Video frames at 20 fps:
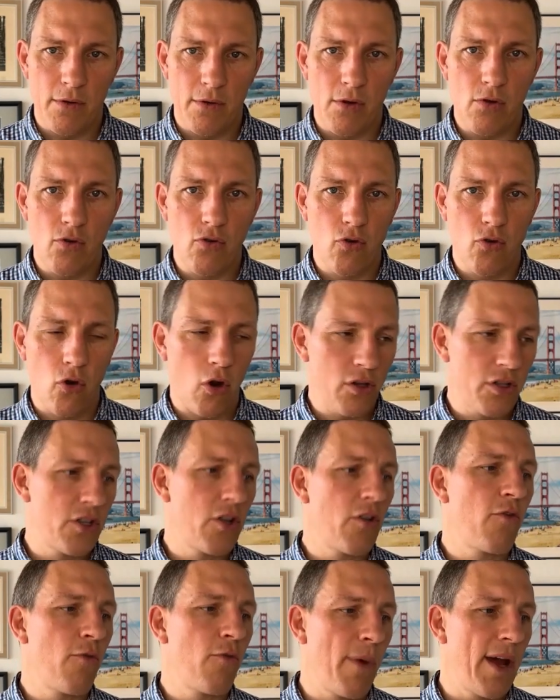cost
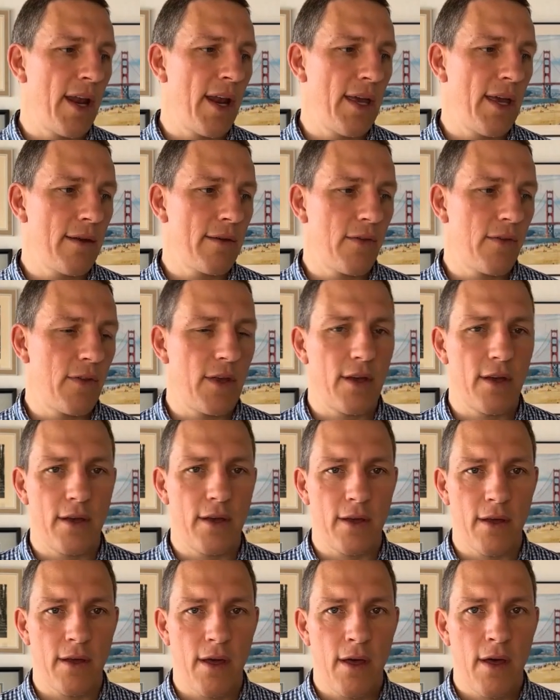of money,
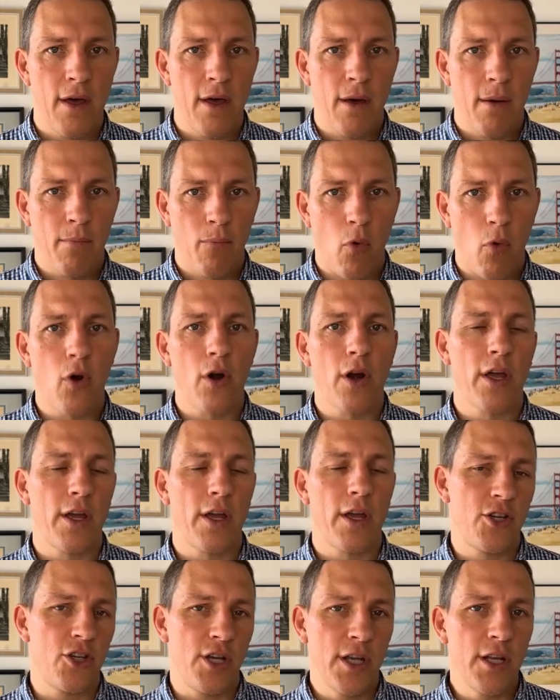the
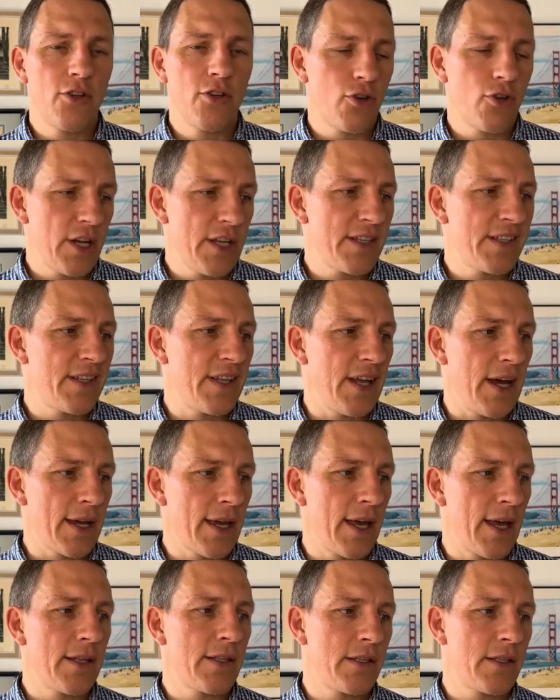mortgage interest,
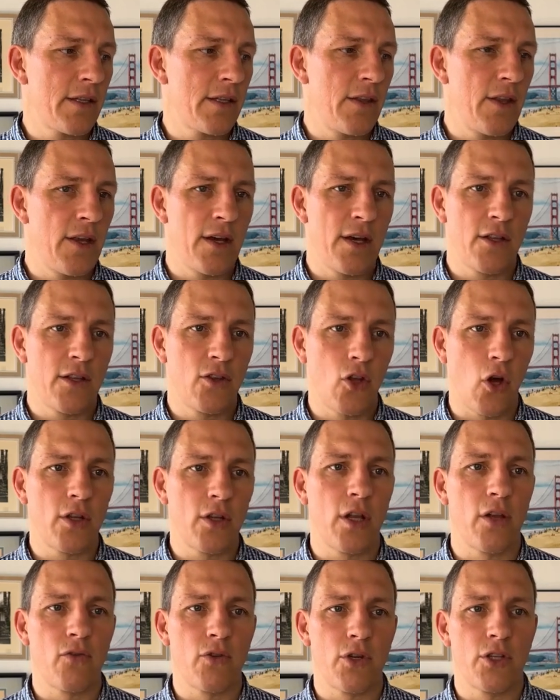against the
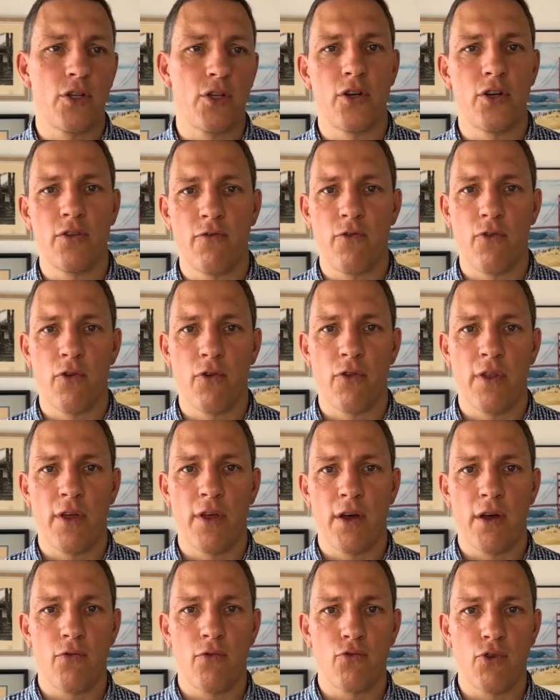total return for
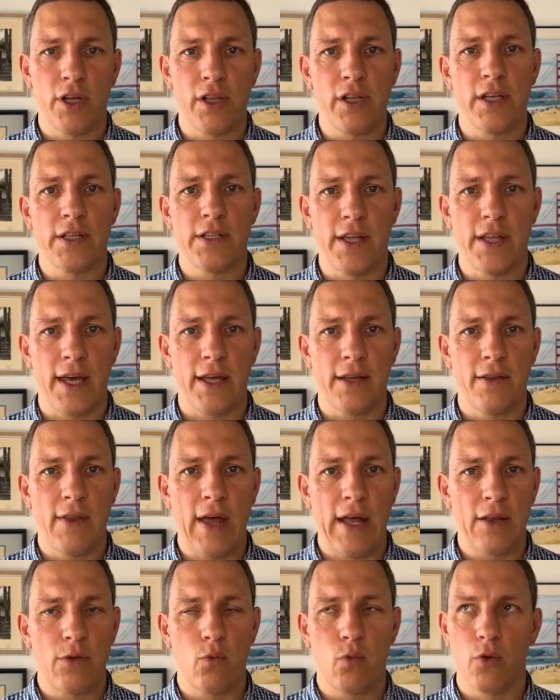the real estate.
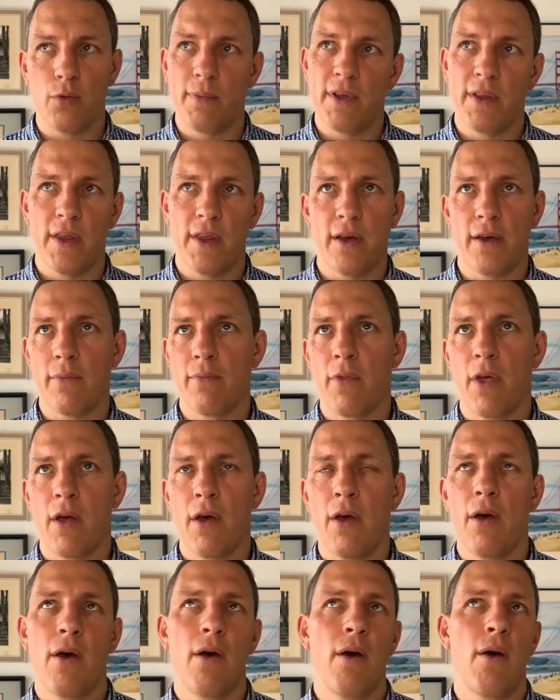That would be the
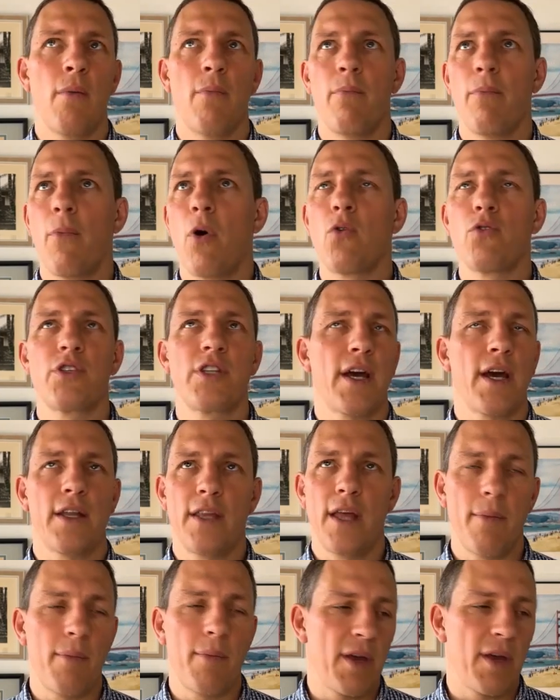most
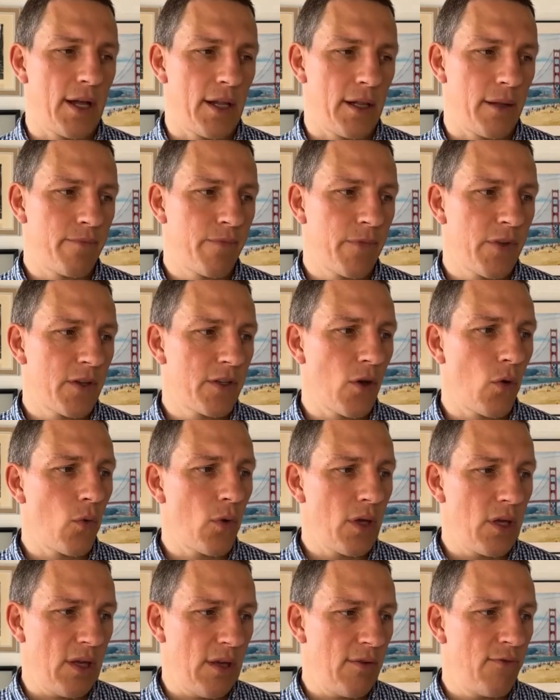academical.
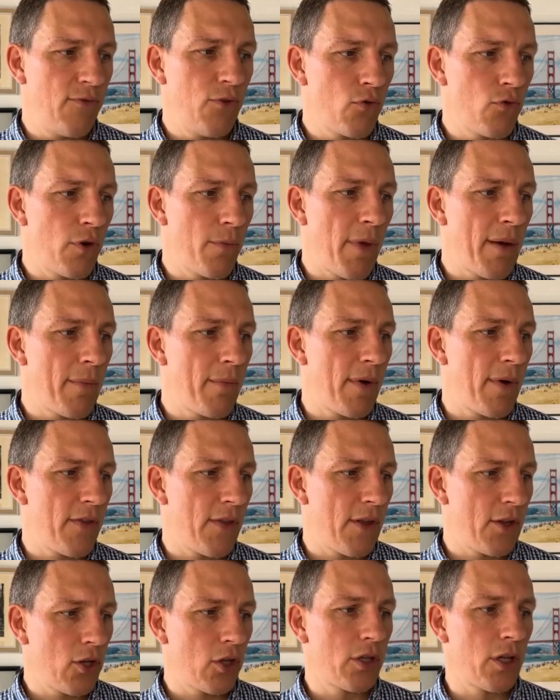So if you remember the
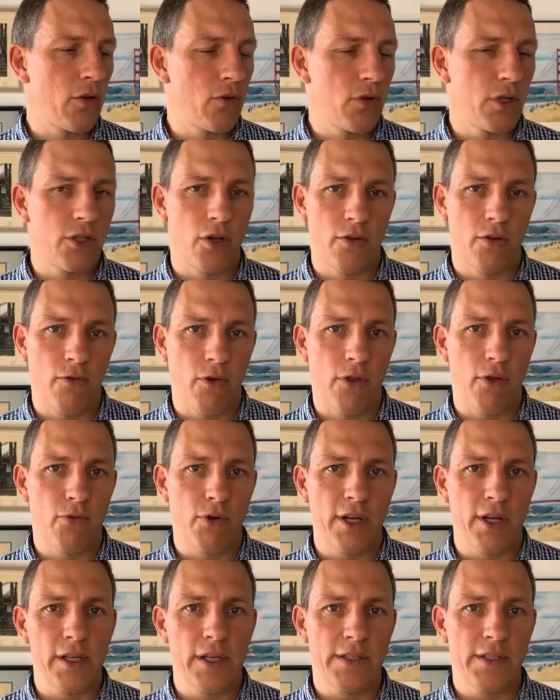total return for the
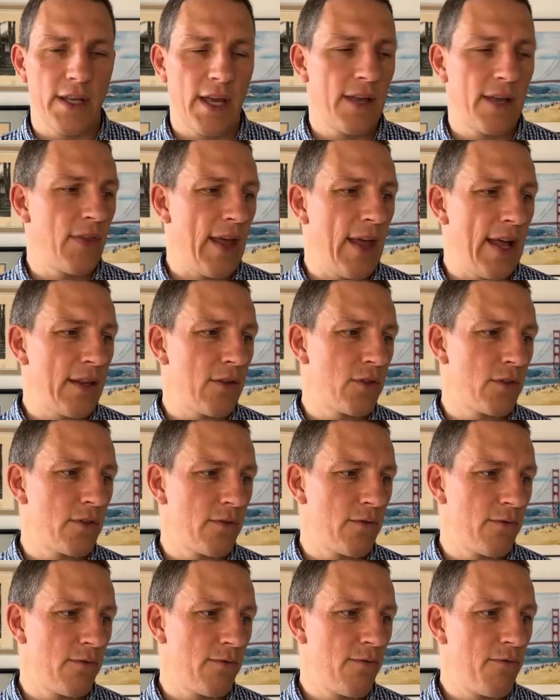real estate,
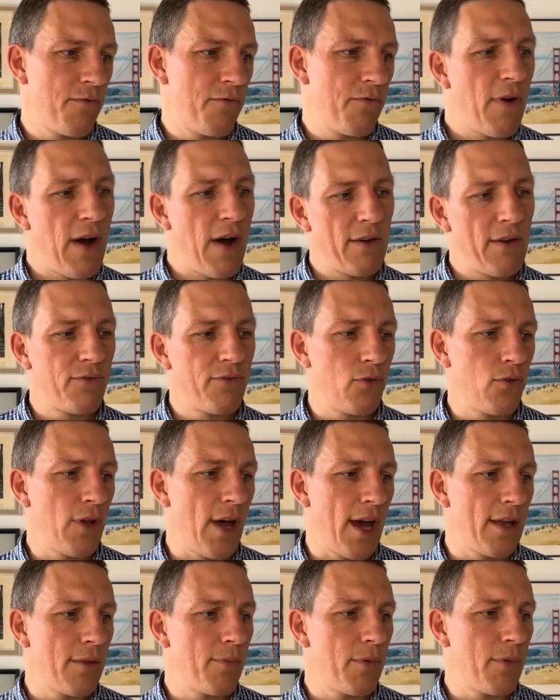that's 5 to
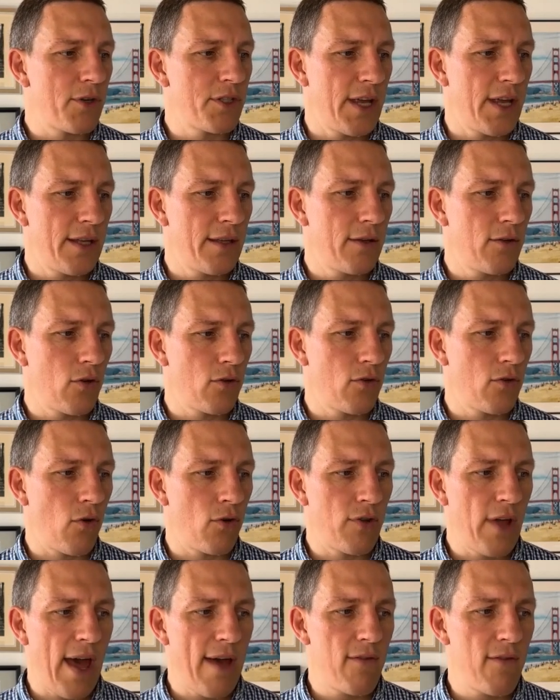9% on
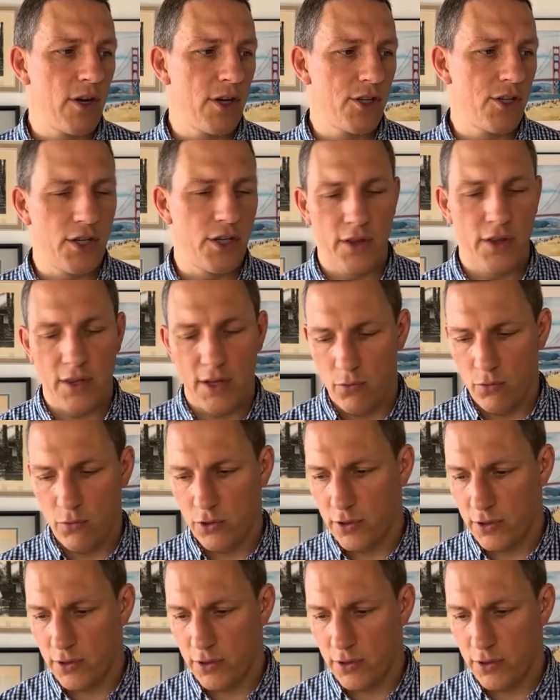average in those